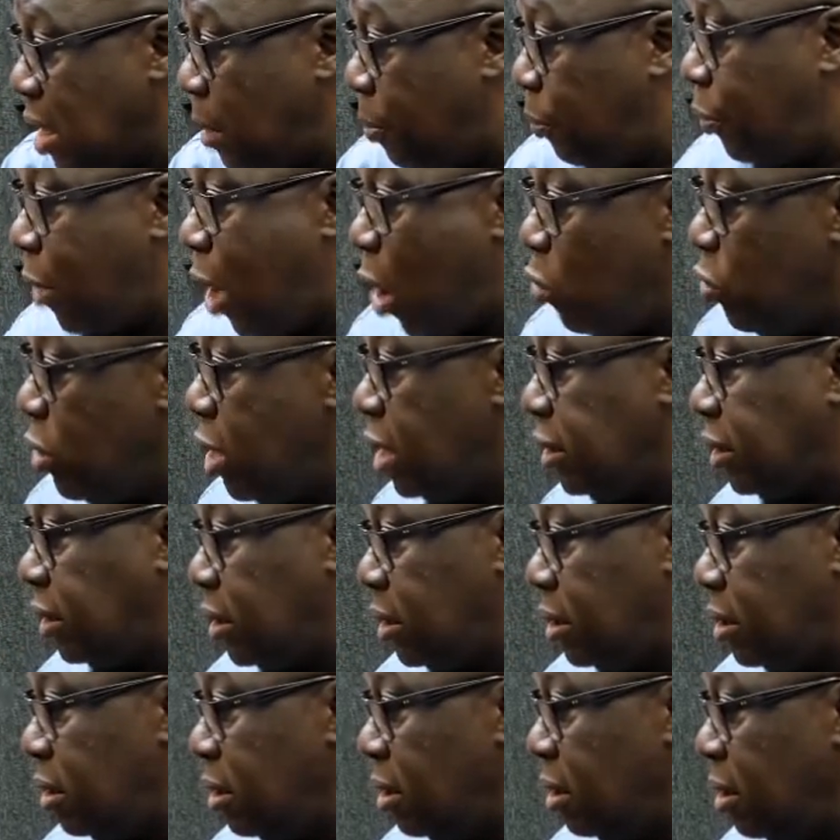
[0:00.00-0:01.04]
is a proud
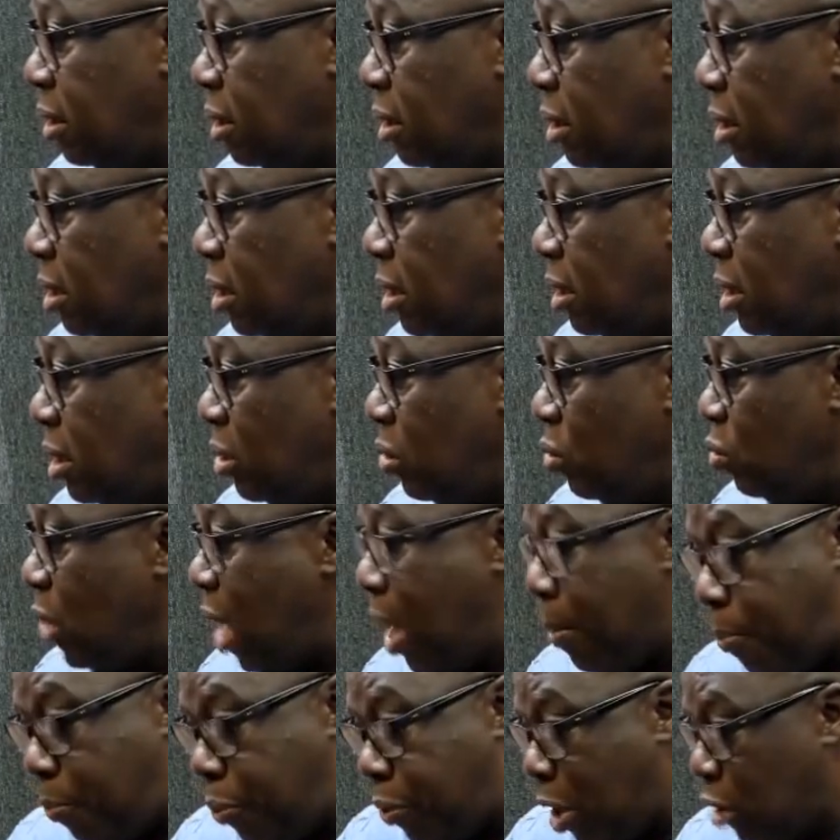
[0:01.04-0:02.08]
nation. We
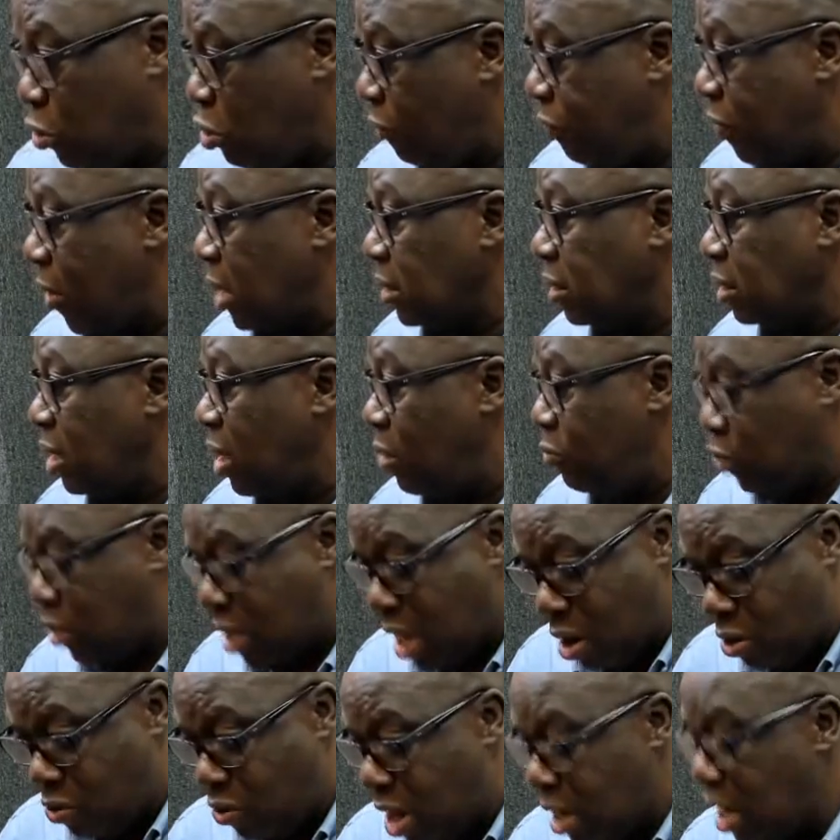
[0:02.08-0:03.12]
are proud of ourselves. We
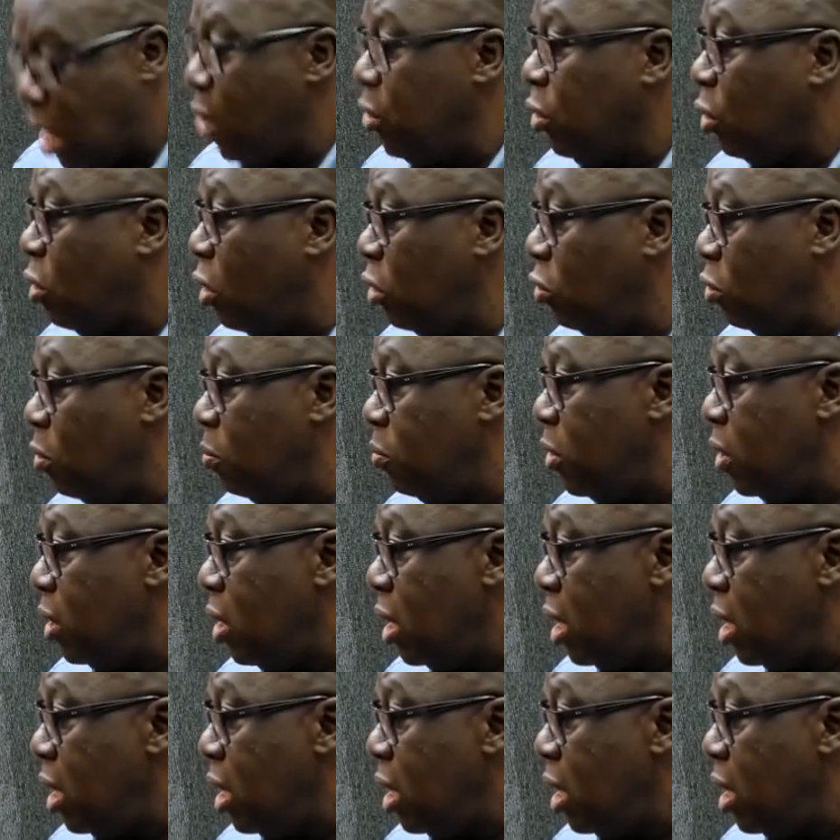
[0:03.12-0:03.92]
can run our economy.